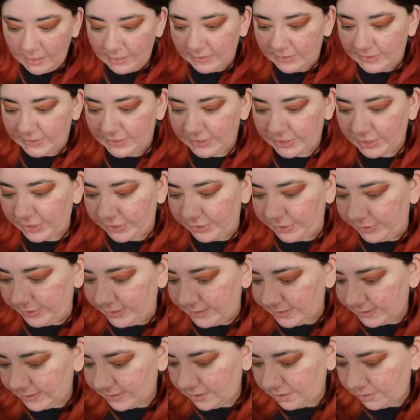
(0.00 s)
So
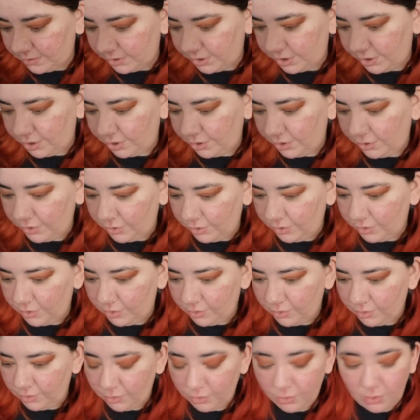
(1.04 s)
let's go on
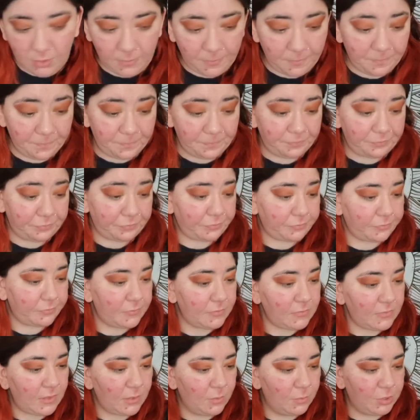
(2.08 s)
to,
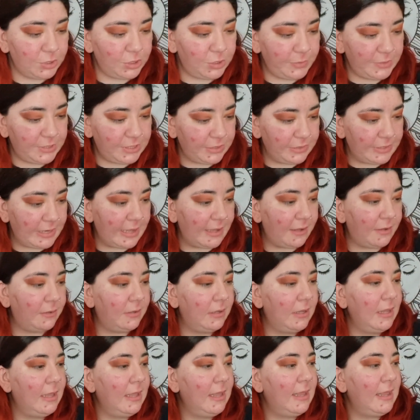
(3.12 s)
what should we do
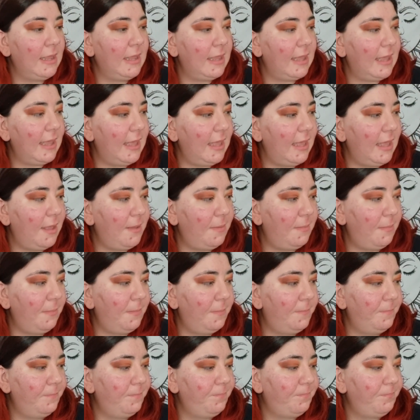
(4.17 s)
now?
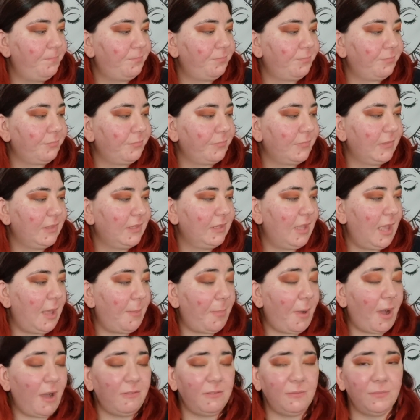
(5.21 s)

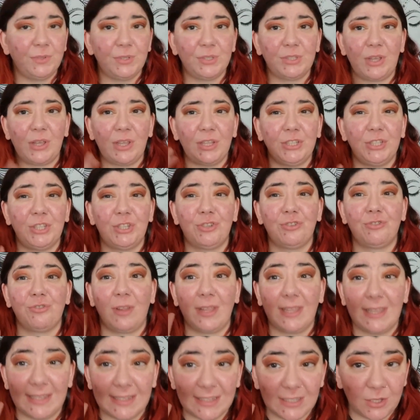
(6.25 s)
Apart from just going
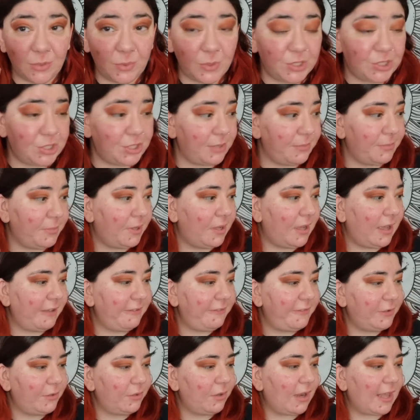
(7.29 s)
straight into a shimmer, I
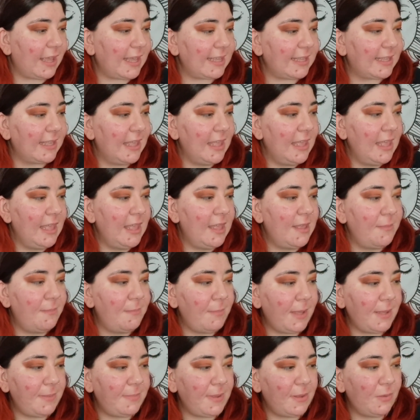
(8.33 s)
feel like
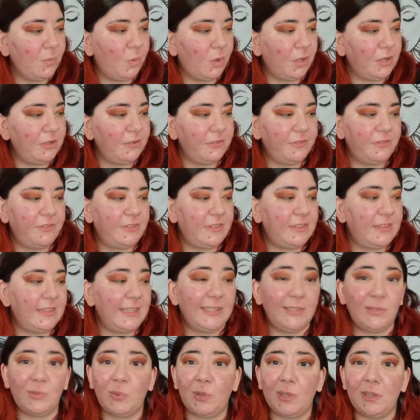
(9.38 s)
maybe one of
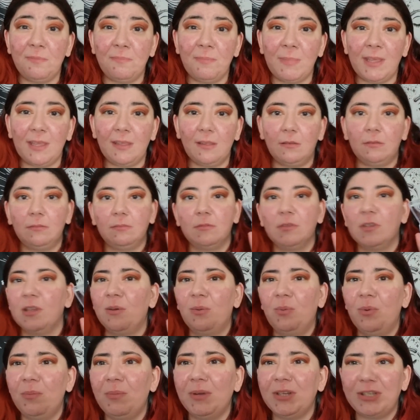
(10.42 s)
this one may, oh,
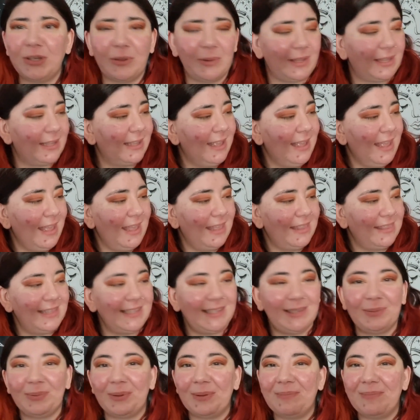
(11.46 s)
what am I doing?
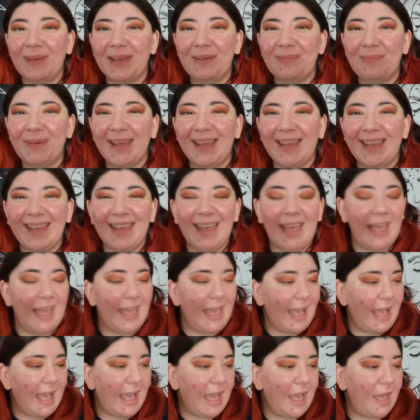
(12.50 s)
This one may be
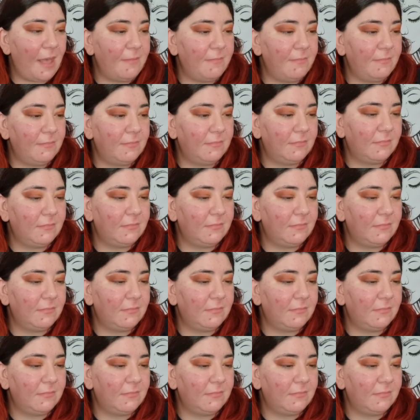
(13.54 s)
to